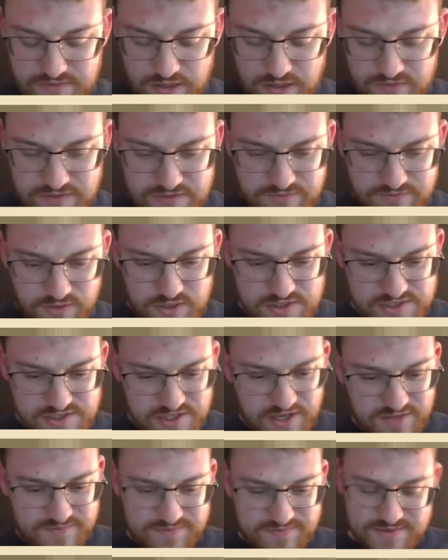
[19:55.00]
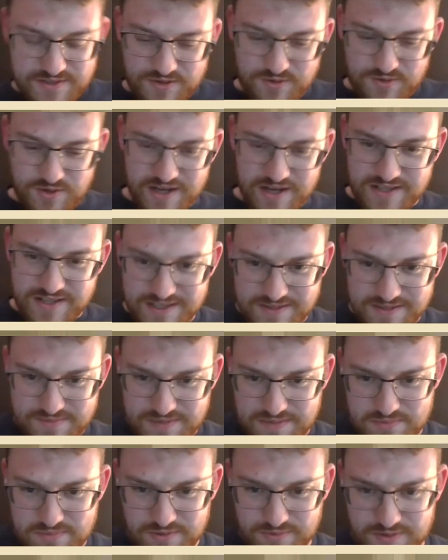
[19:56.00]
have a lovely voice, John. Don't worry. I think
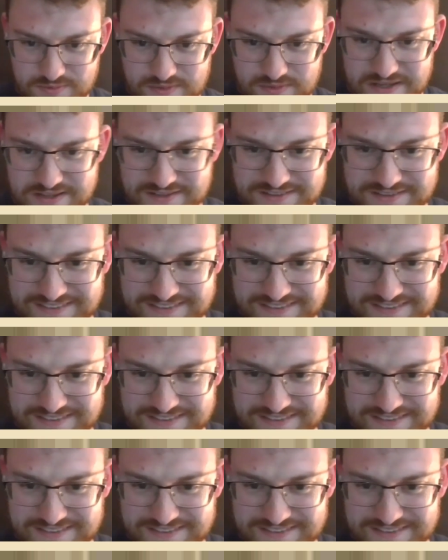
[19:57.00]
people won't